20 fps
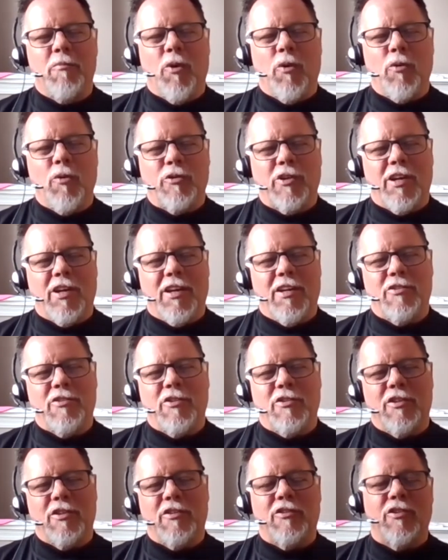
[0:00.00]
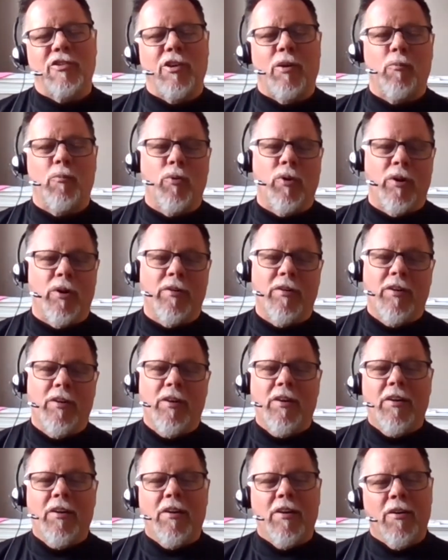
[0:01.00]
in most cases it's somewhere
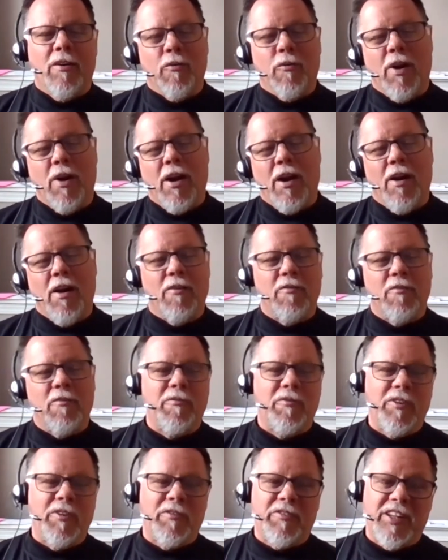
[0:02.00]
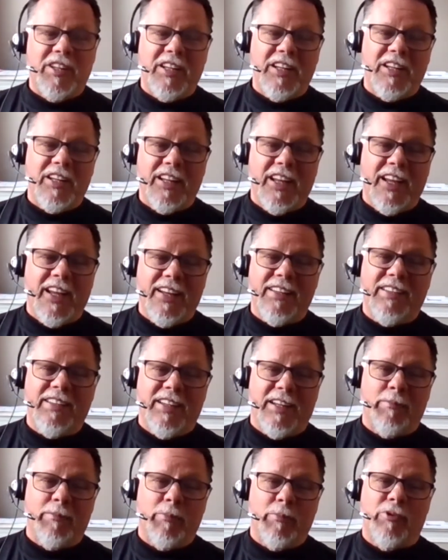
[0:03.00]
around 15 to
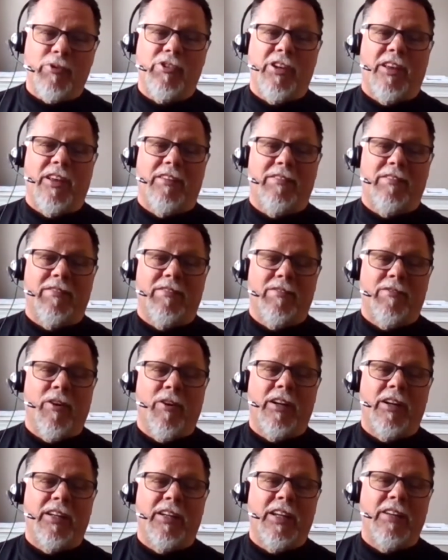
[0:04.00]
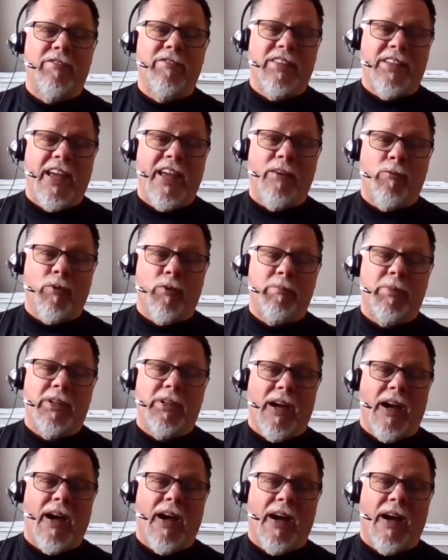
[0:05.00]
18%, right? Even that would
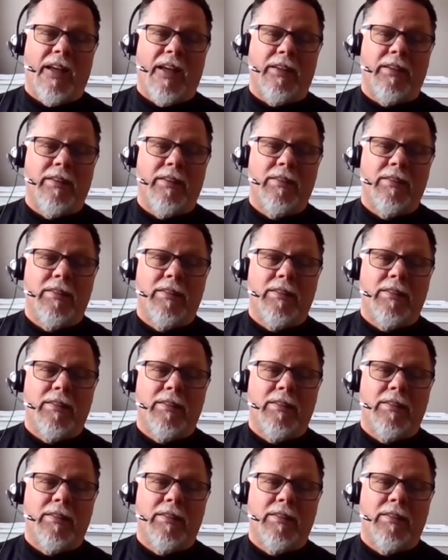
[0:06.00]
be high,